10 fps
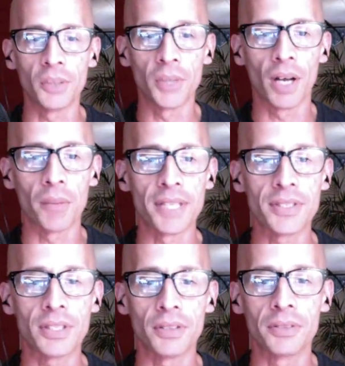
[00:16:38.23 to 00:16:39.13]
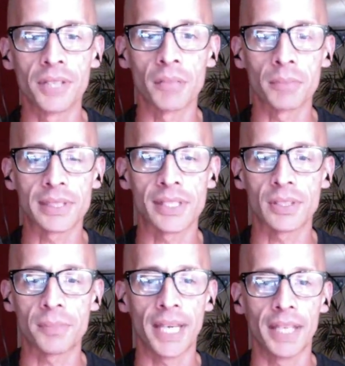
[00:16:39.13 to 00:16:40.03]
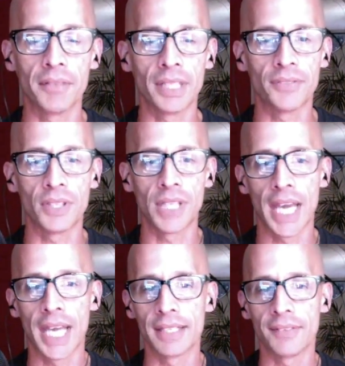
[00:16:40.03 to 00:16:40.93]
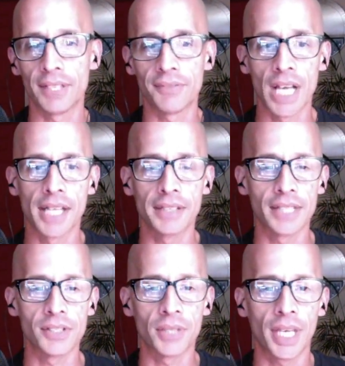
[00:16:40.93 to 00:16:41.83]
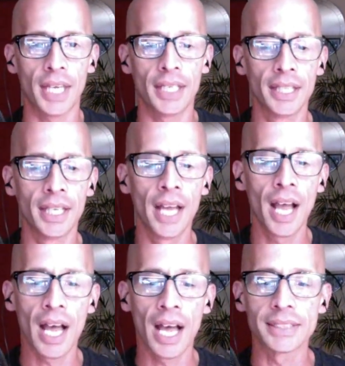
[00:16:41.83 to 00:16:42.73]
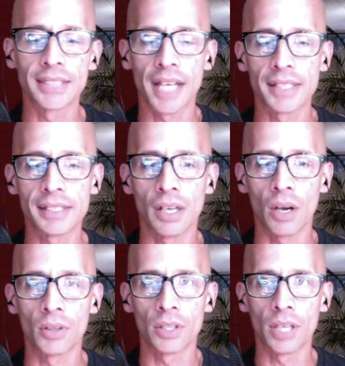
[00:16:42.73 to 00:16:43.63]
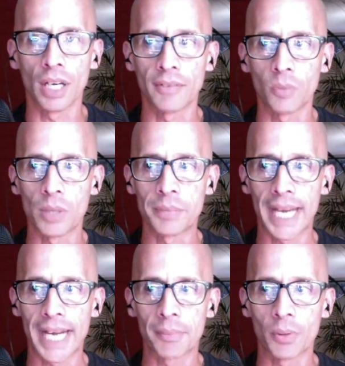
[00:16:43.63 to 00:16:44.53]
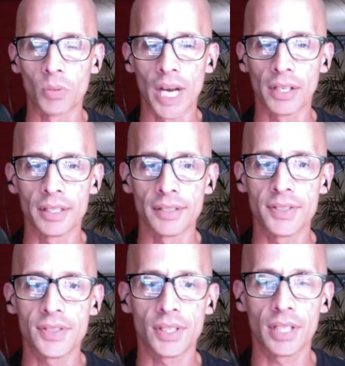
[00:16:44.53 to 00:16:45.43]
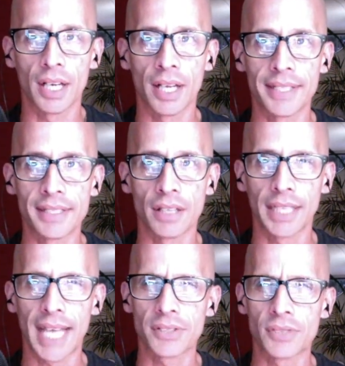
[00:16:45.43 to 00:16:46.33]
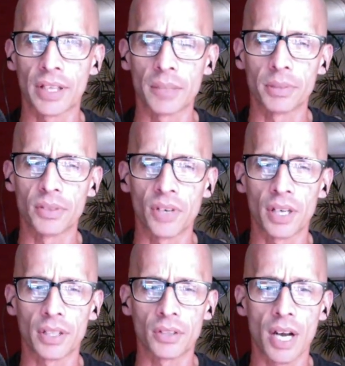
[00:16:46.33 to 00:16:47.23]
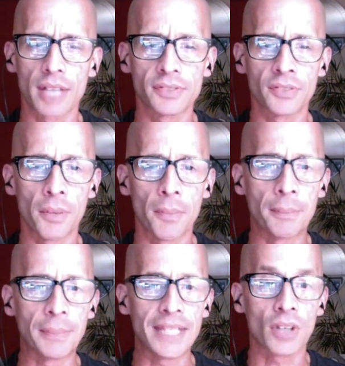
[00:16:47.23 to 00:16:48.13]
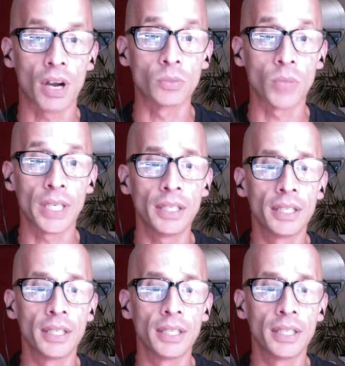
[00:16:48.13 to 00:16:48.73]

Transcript: We all miss you. Come participate if you can. If not, that's okay. Don is the owner of One Bad Apple Records that's on Castro Valley Boulevard across from Pete's Hardware.